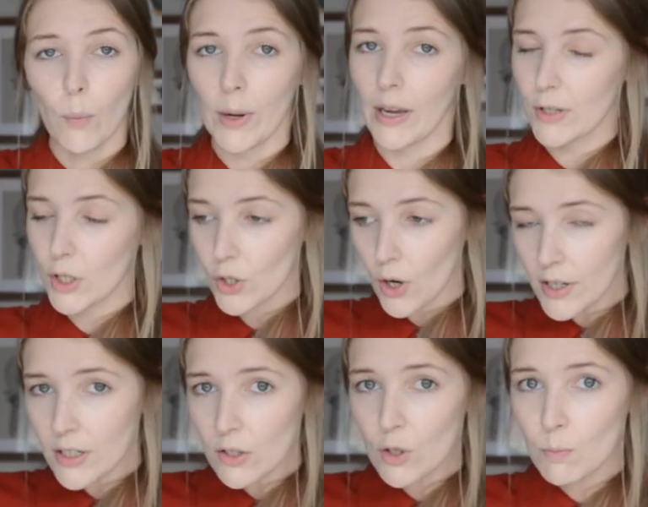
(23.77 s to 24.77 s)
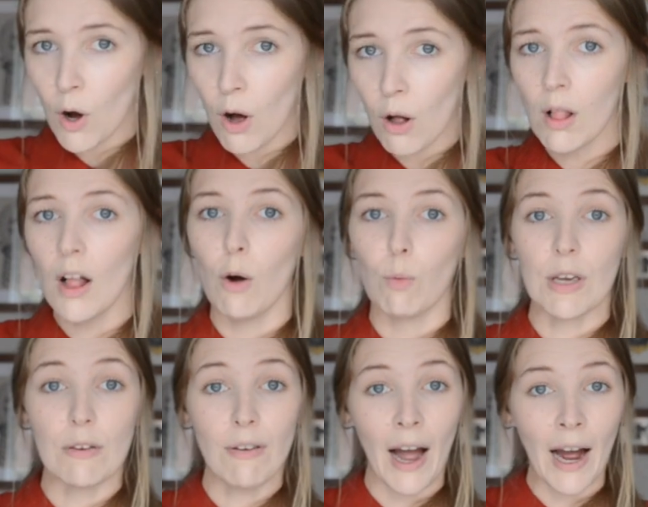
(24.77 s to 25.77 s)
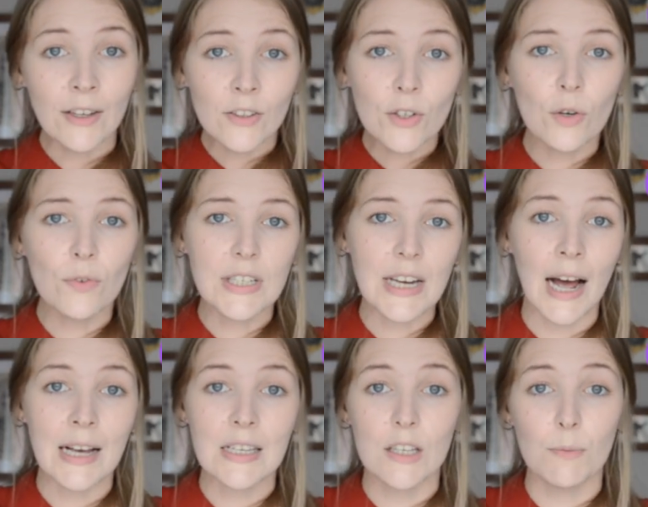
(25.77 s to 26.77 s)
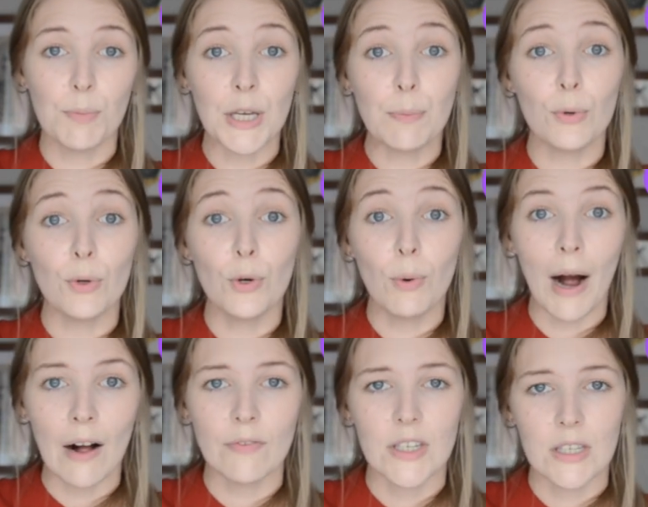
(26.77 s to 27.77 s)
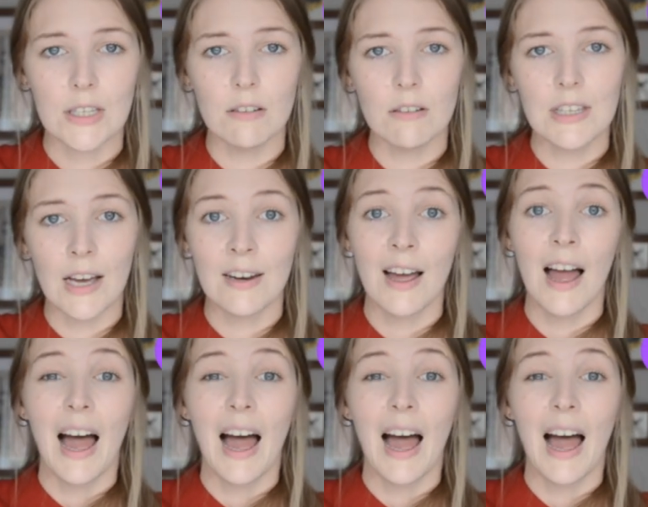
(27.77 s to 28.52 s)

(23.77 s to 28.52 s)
We have started small, we have handed over tasks to people who have the skill set,